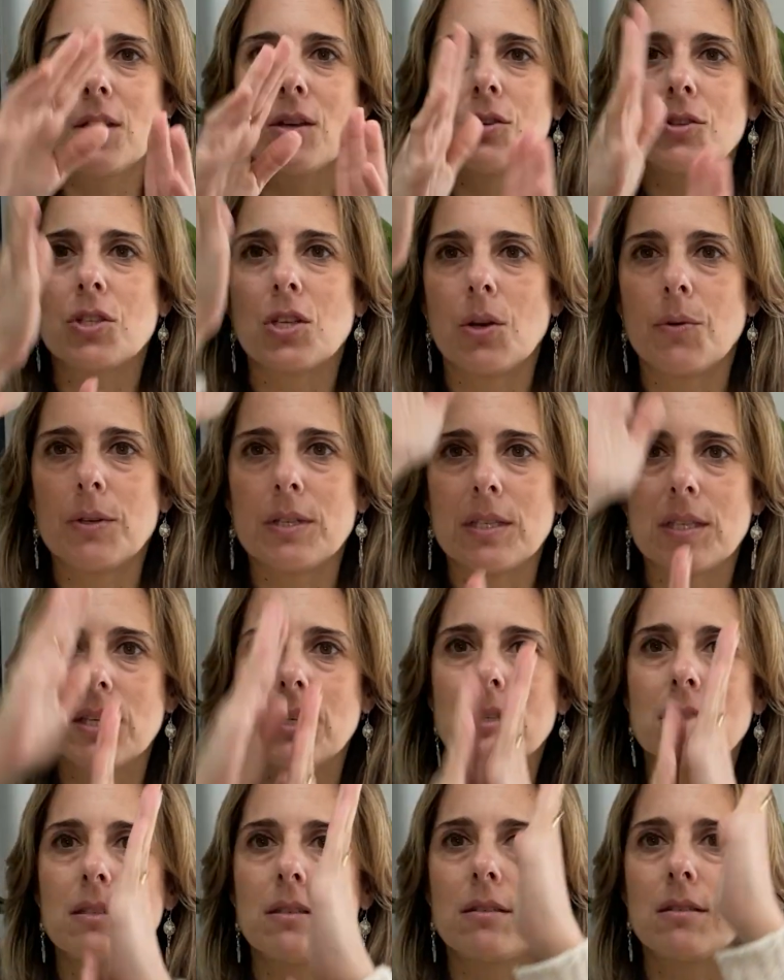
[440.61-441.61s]
So it's
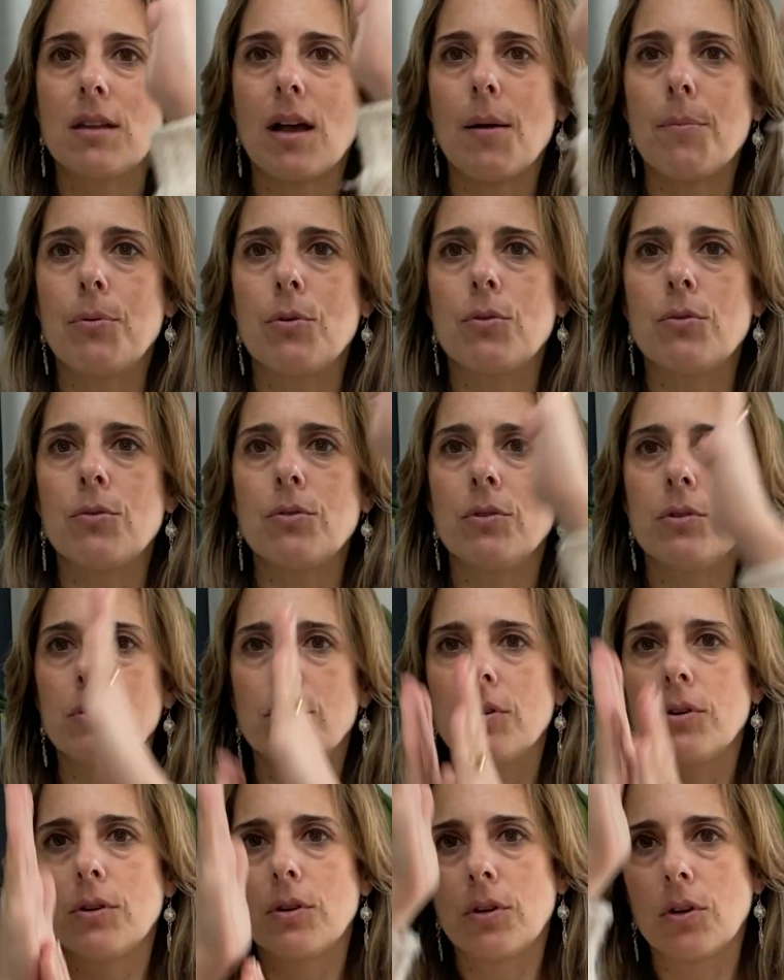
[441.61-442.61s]
this double
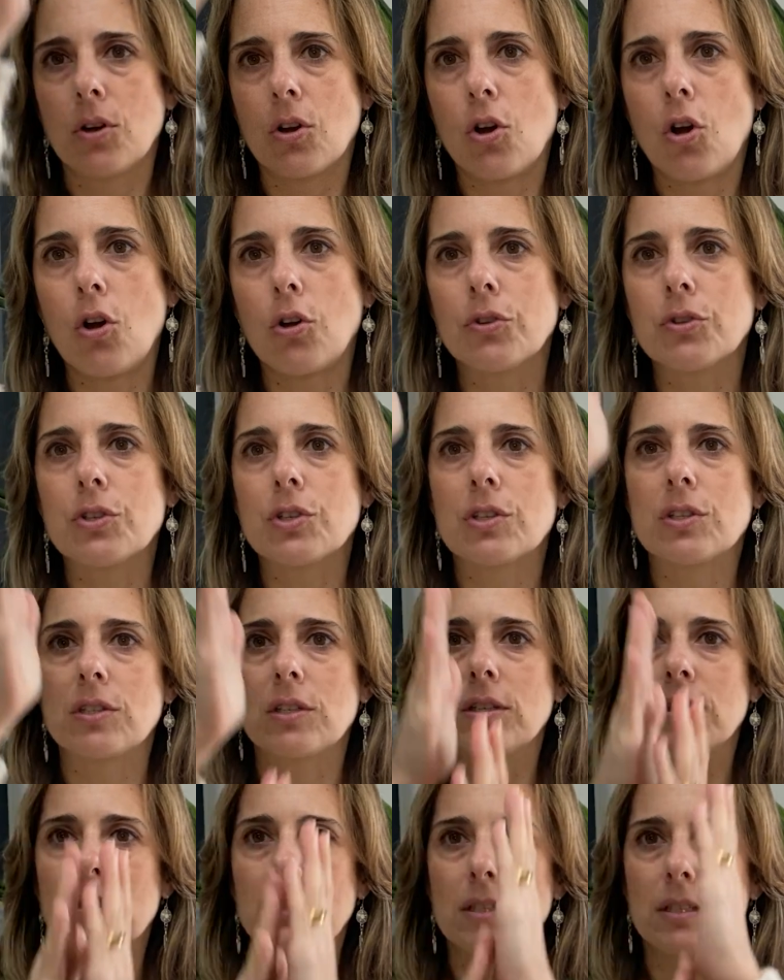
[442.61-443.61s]

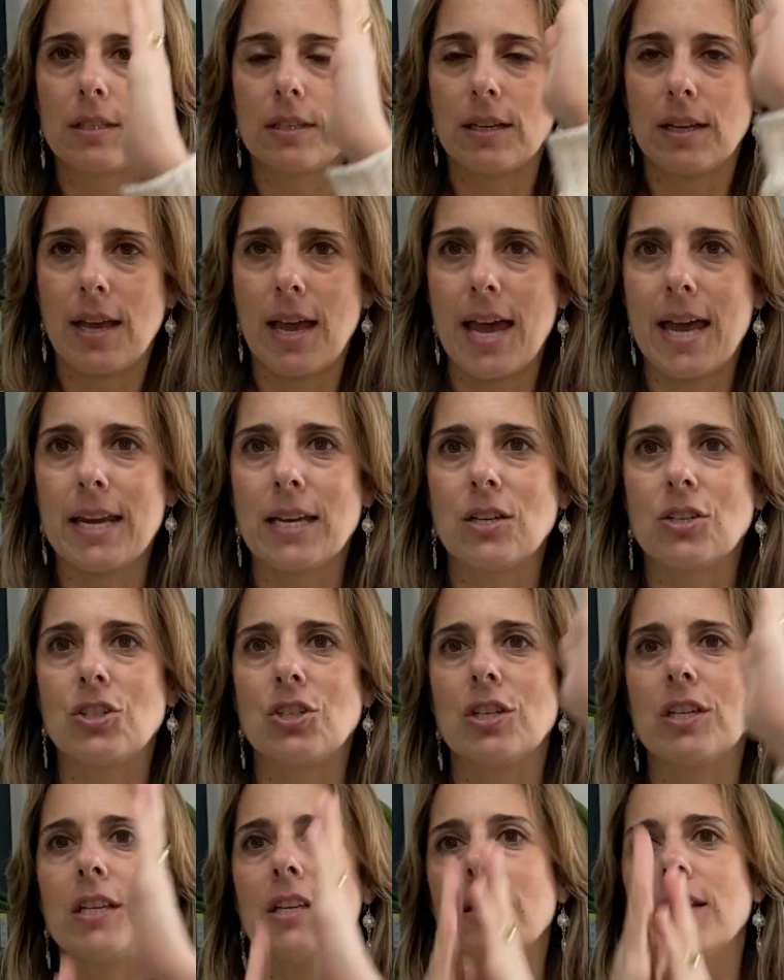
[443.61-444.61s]
constant
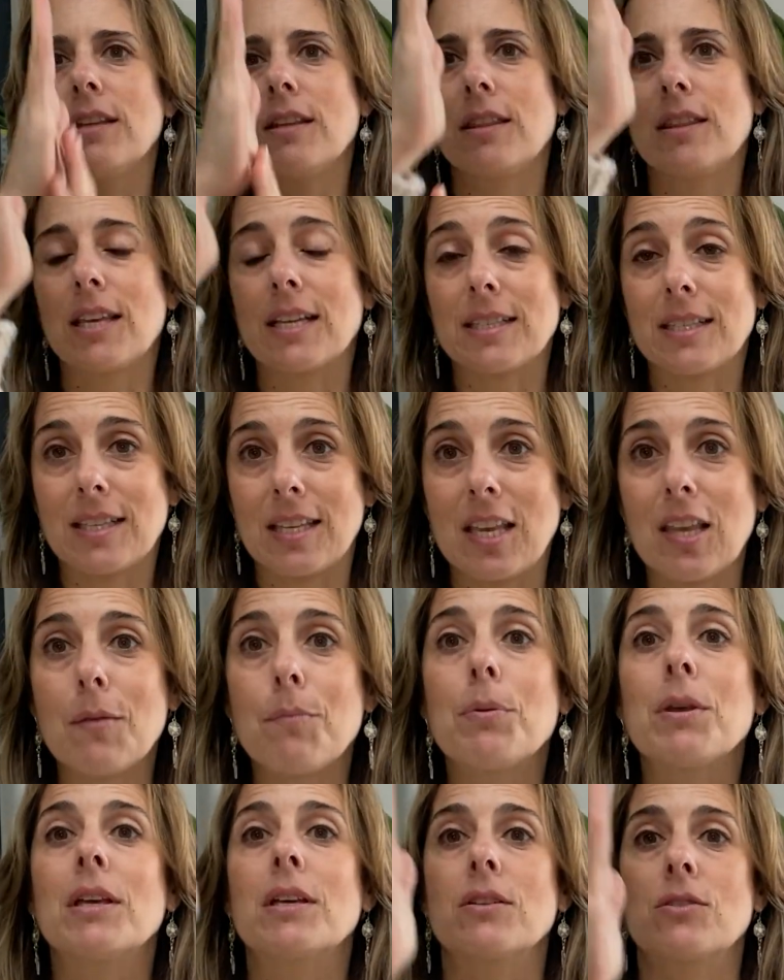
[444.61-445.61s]
energy that's
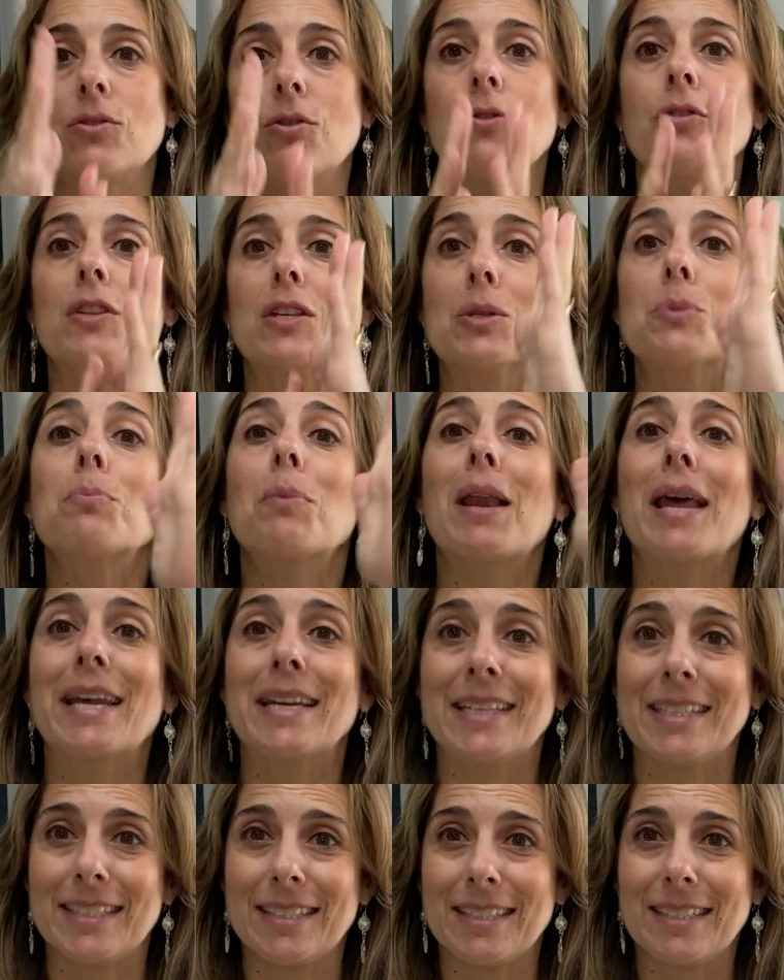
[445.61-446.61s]
keeping us on this
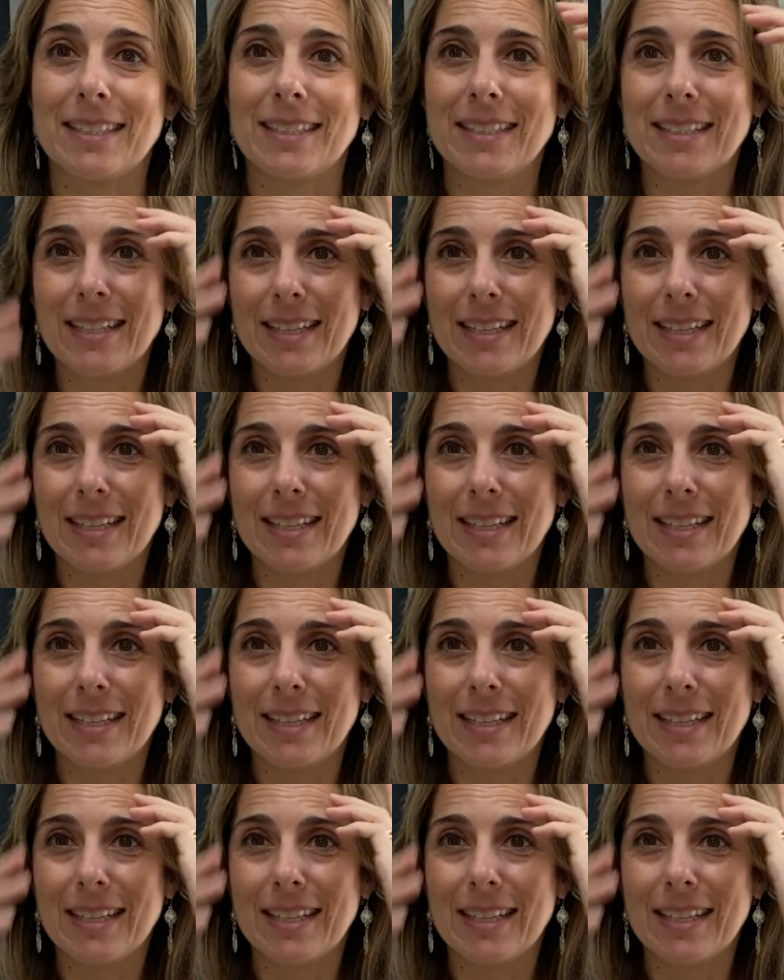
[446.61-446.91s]
planet.